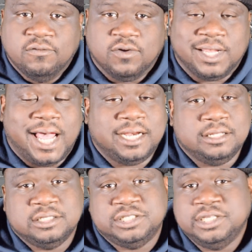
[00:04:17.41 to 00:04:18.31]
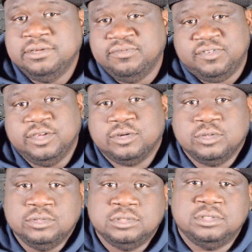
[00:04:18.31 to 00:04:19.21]
For a lot of the GM
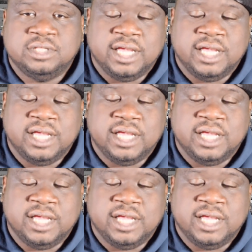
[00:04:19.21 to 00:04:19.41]
vehicles,